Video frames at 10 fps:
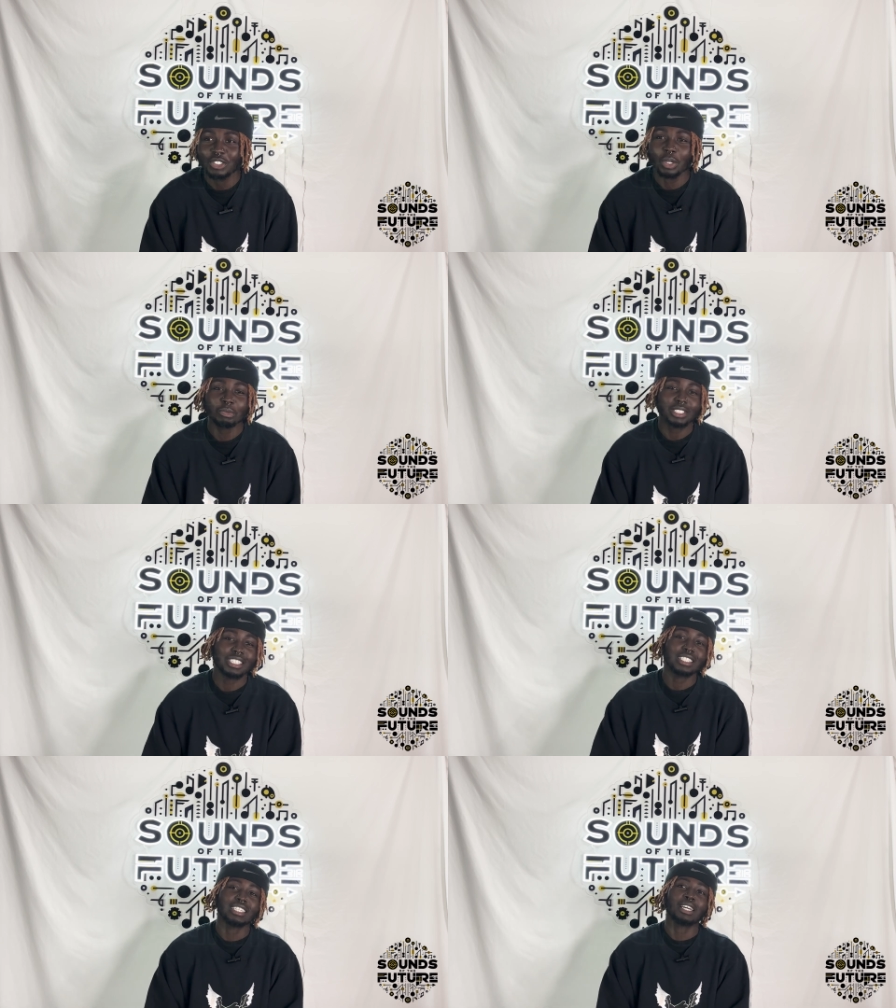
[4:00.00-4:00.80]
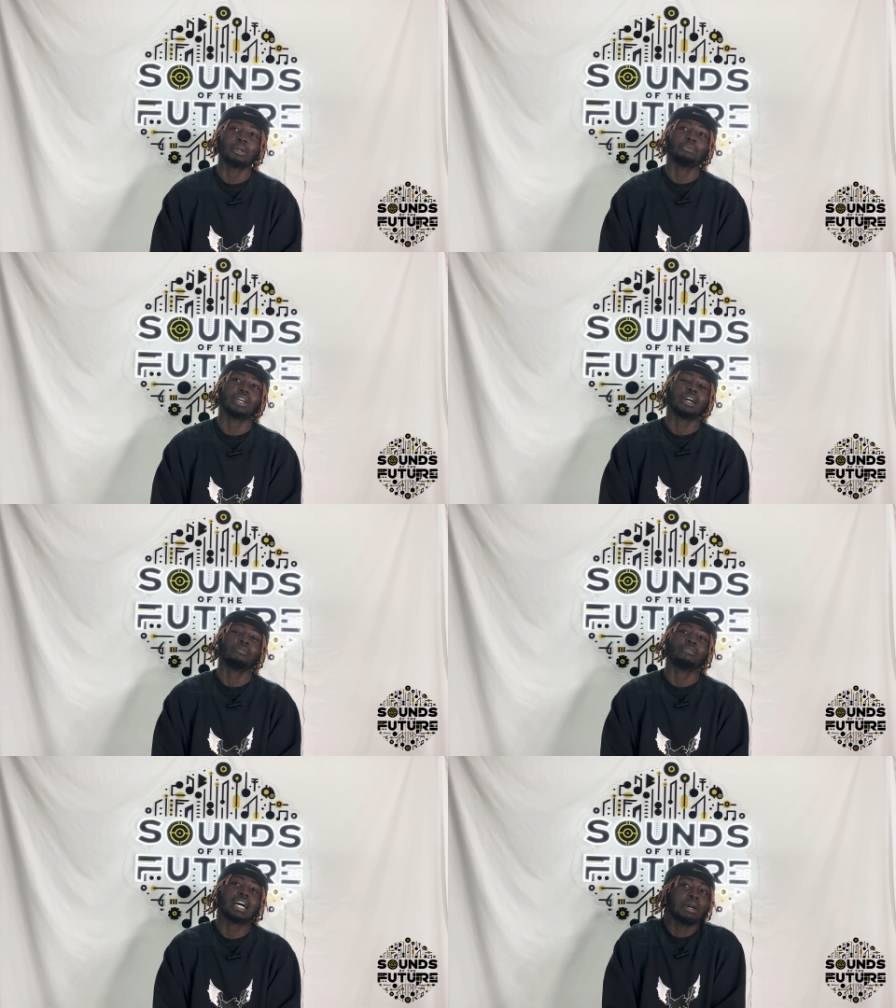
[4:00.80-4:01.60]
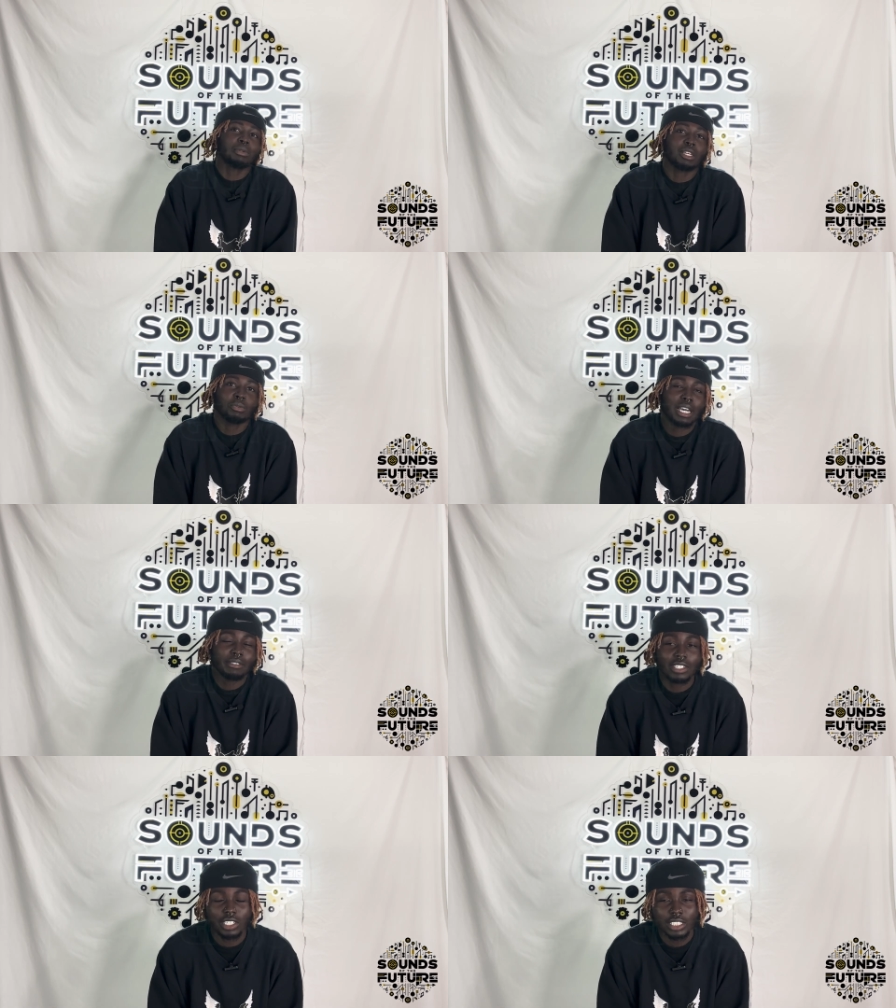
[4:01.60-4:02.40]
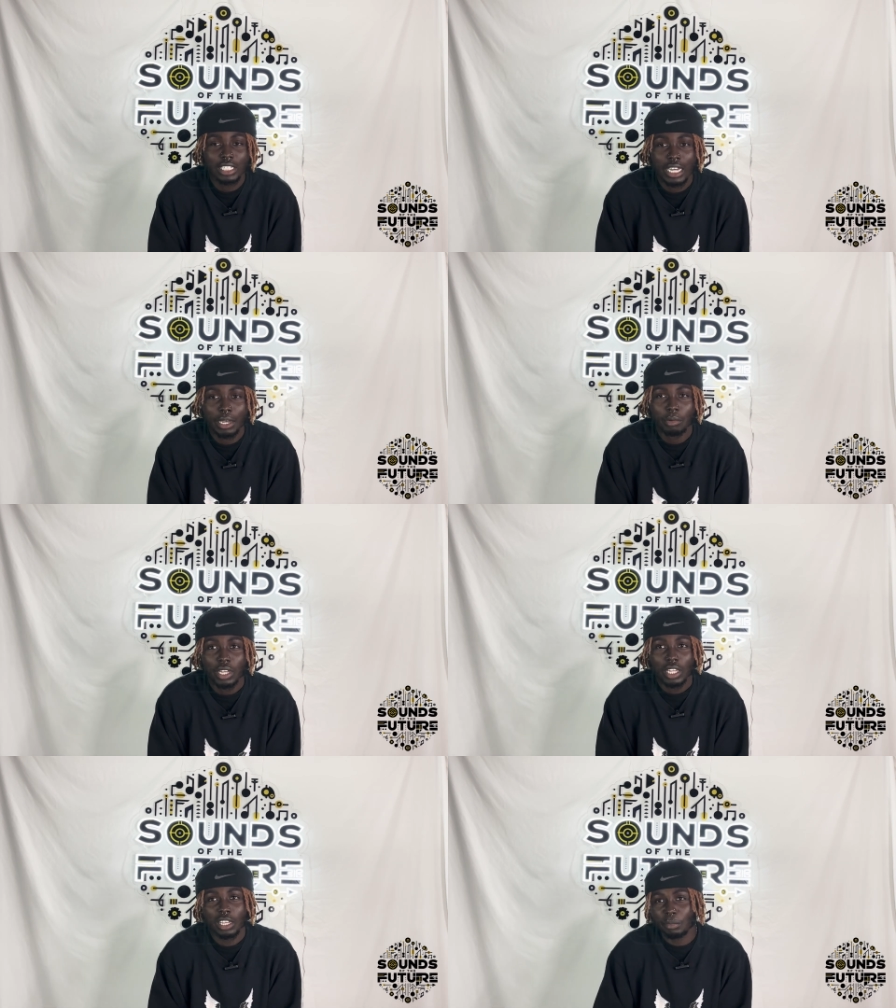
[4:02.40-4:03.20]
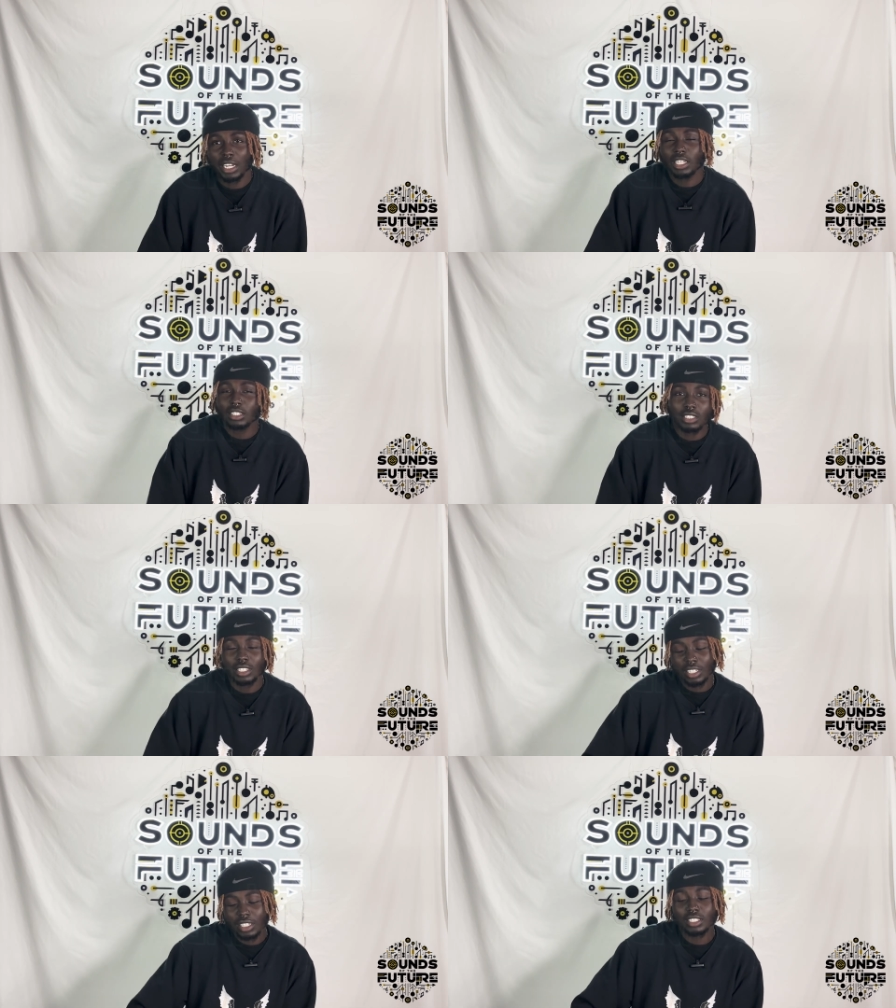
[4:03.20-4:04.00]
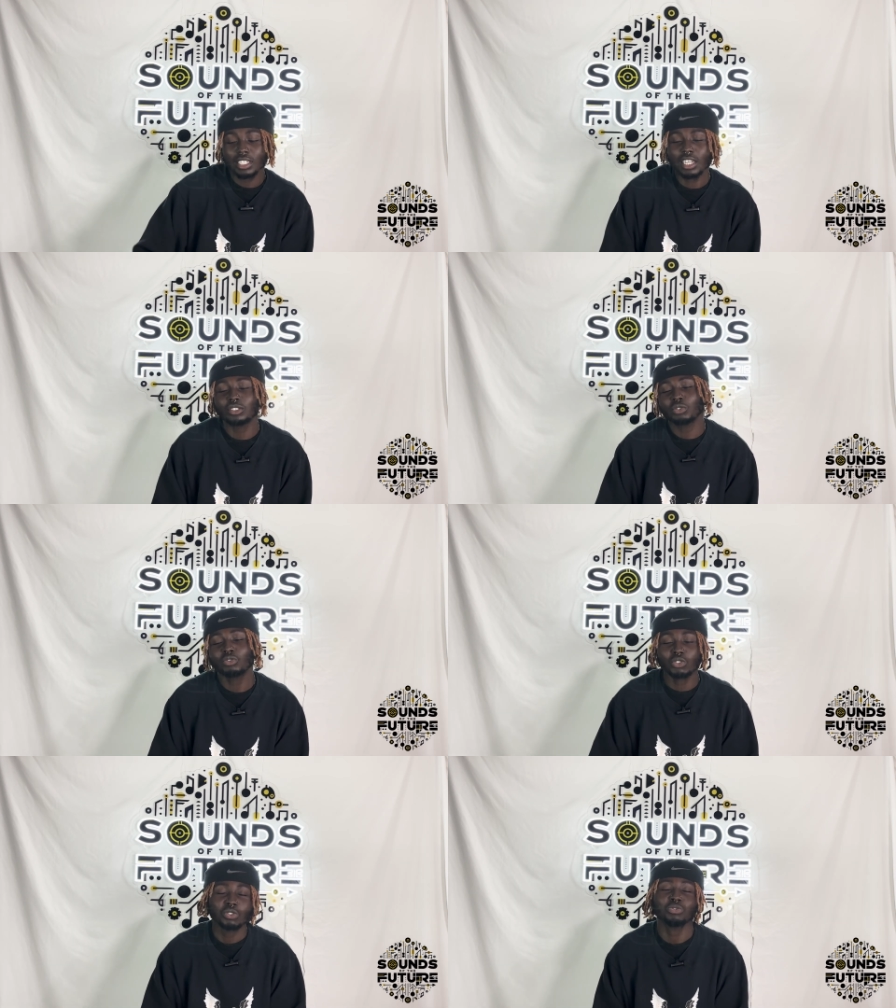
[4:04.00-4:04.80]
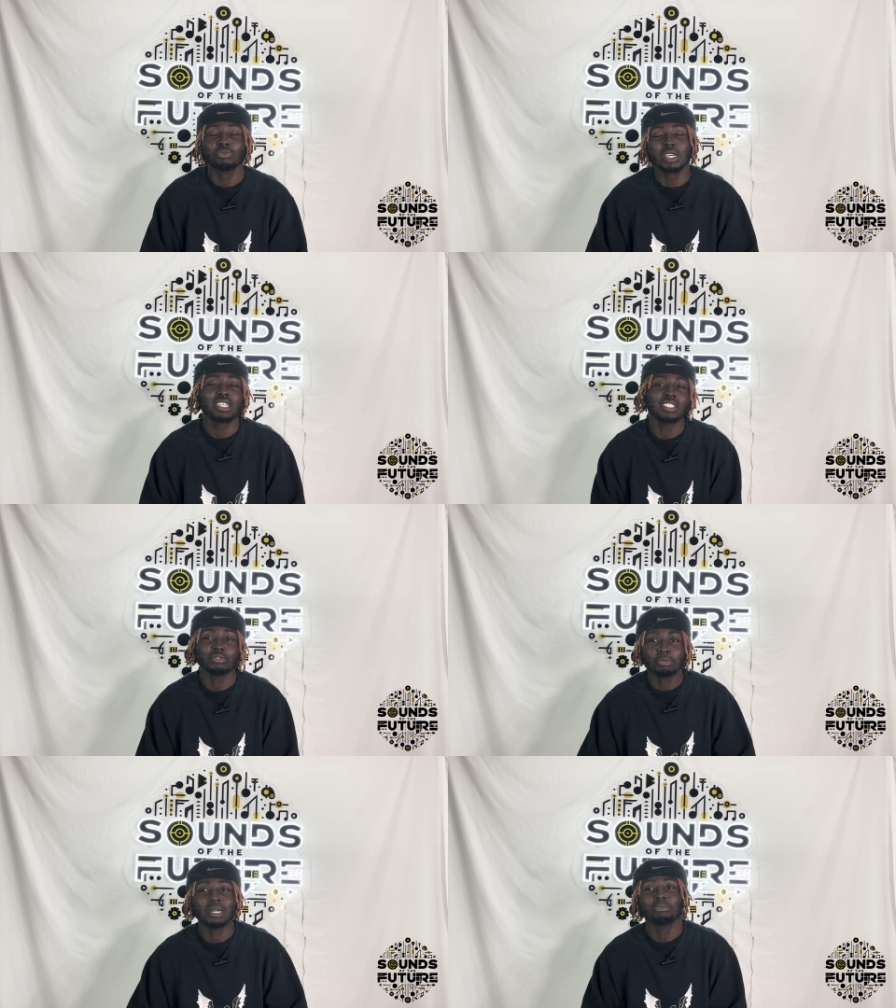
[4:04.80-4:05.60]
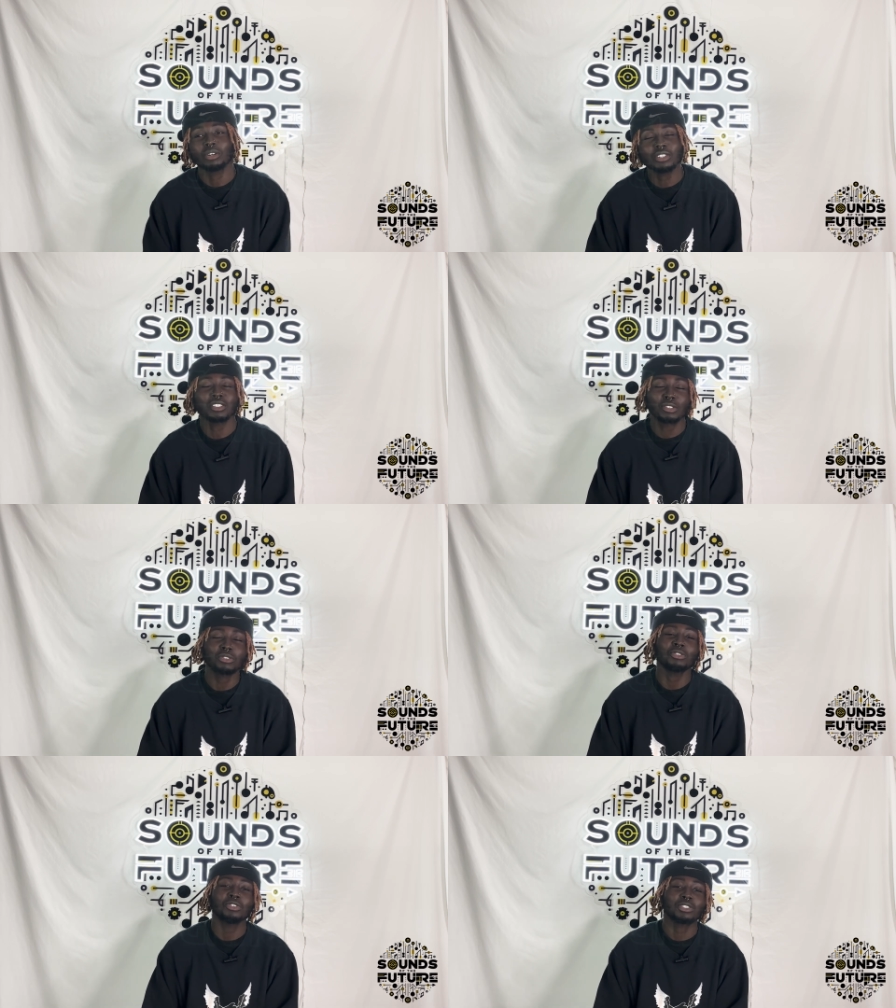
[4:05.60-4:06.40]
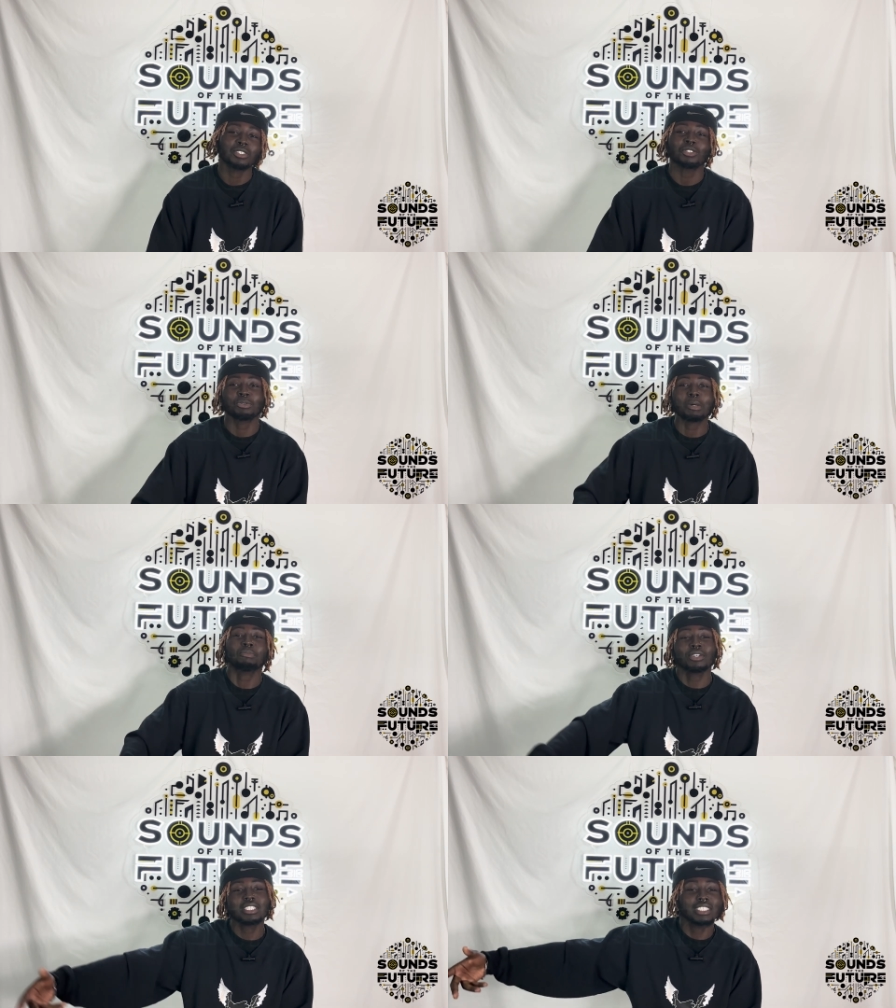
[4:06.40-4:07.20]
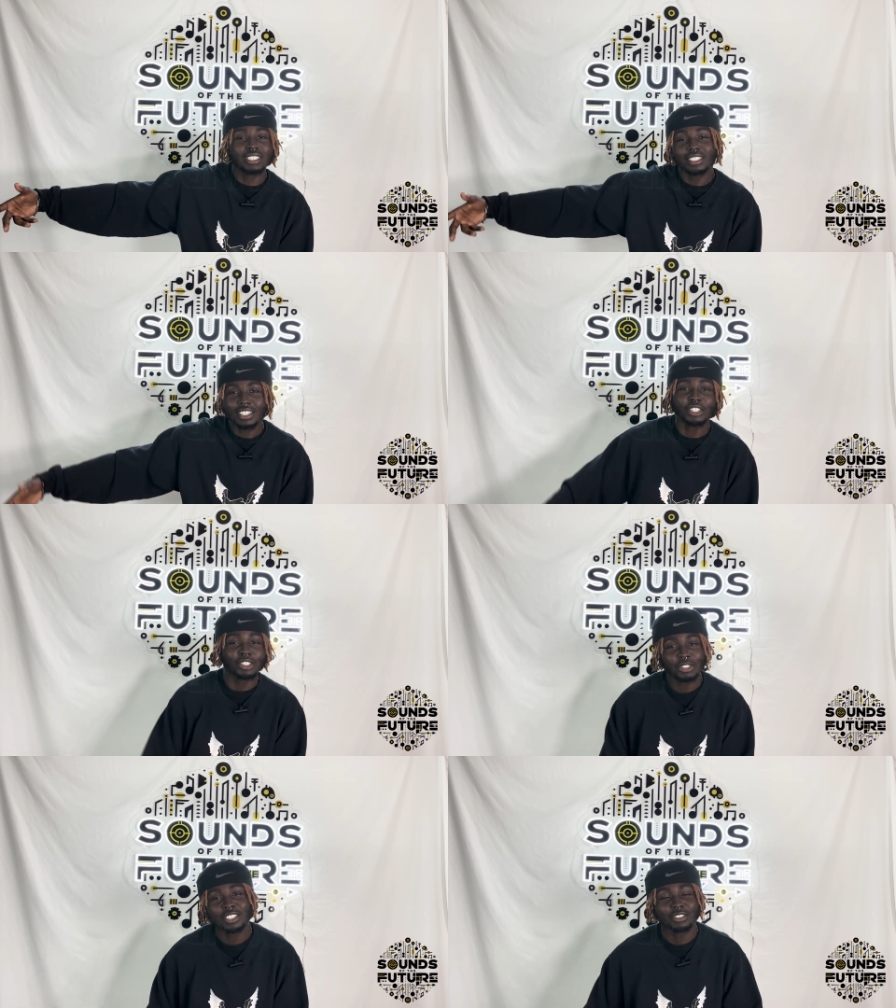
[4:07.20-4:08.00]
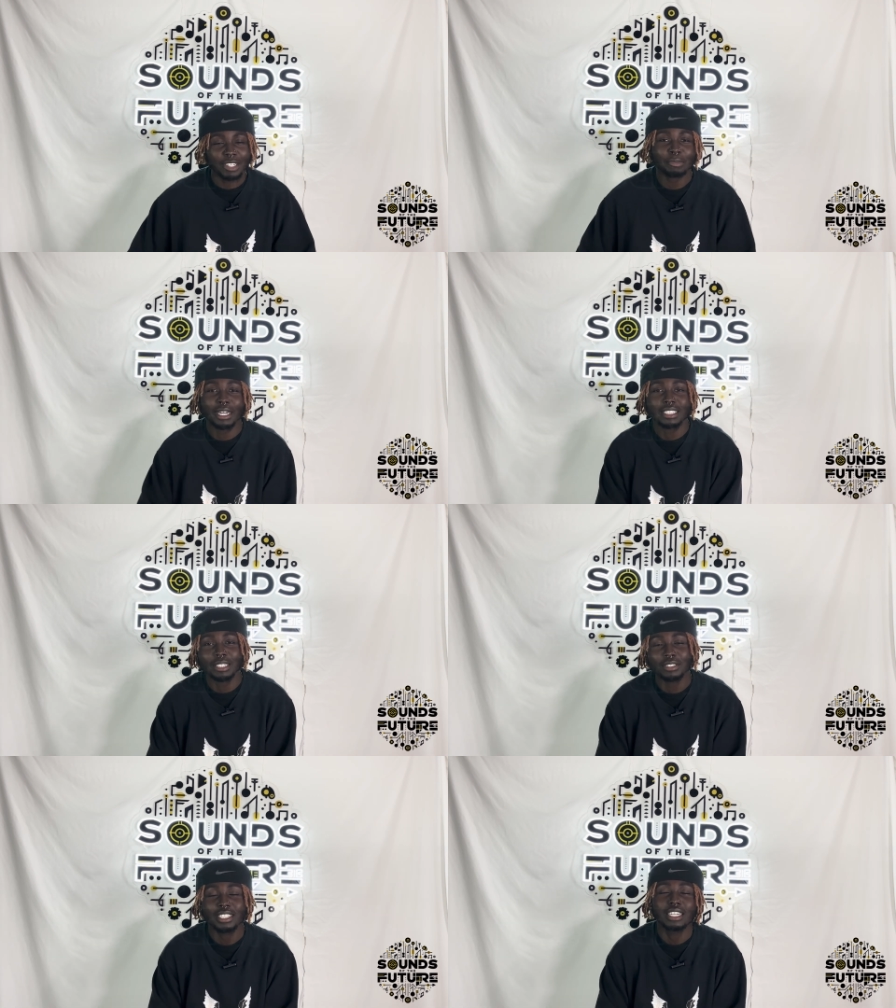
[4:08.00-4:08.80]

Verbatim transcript: So I'm singing to them. I'm vibing. Like we having a good time. Like my nick, the niggas are there too. So you feel me? I sing for my brodies too. So some my brodies can sing to their shorties if they brought them.